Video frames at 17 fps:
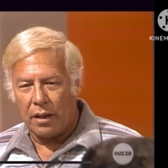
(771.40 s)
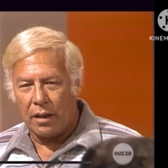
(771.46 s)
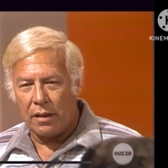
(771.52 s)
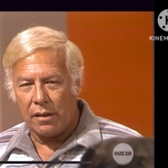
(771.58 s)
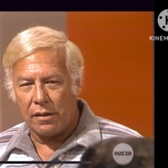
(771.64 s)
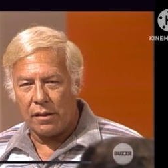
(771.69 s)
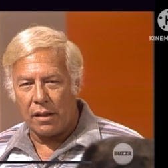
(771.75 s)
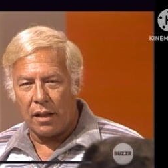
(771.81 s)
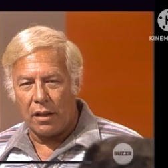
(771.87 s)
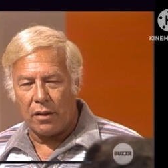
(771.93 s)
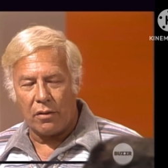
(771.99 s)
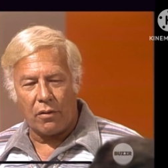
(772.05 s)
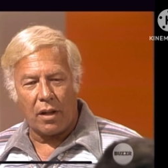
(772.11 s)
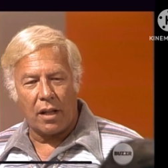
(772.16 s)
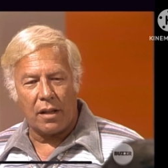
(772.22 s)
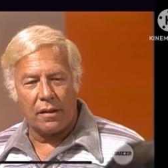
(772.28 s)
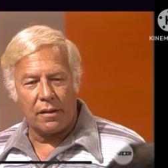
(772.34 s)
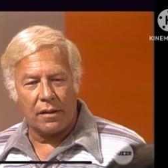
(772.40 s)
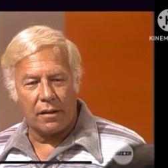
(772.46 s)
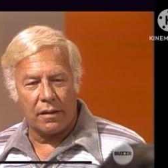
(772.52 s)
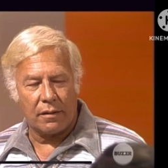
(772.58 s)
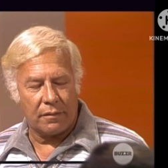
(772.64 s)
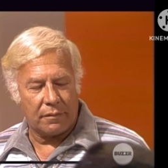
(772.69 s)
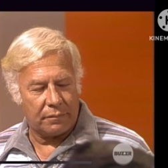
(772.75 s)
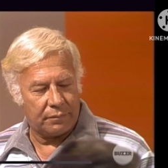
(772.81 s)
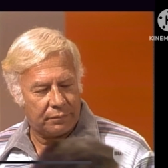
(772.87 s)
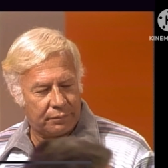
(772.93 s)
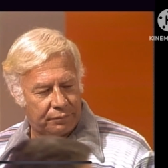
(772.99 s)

That's all the time you have, Captain.